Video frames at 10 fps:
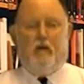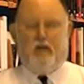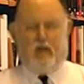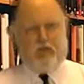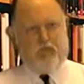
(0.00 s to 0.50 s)

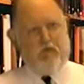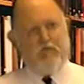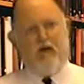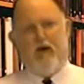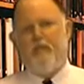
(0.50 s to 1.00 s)
Guess what,
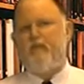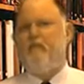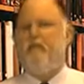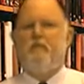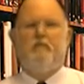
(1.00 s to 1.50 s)

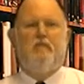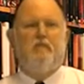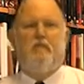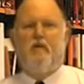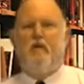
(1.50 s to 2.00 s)
Pops?
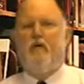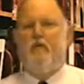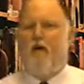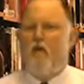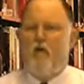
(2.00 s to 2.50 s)
A
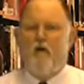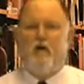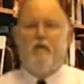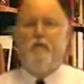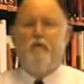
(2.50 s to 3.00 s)
bottle of water
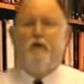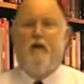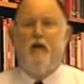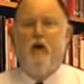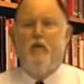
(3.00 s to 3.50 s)
costs more than
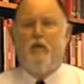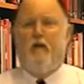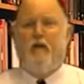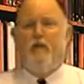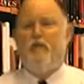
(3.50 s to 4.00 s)
a Coke
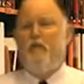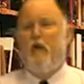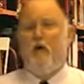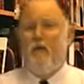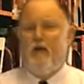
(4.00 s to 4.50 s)
now. Have you
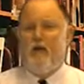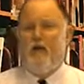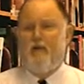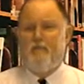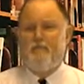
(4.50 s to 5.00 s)
thought about
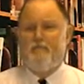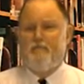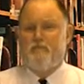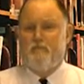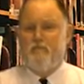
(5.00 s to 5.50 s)
that?
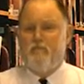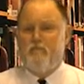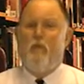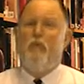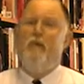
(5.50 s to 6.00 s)

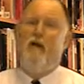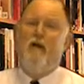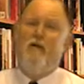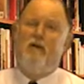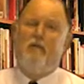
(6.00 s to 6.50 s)
But we
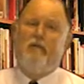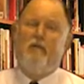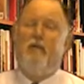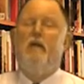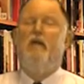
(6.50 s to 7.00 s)
pay it, don't we?
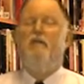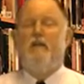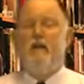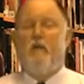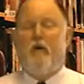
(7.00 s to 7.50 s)
So
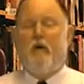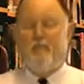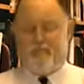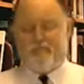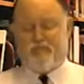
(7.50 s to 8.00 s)
anyway,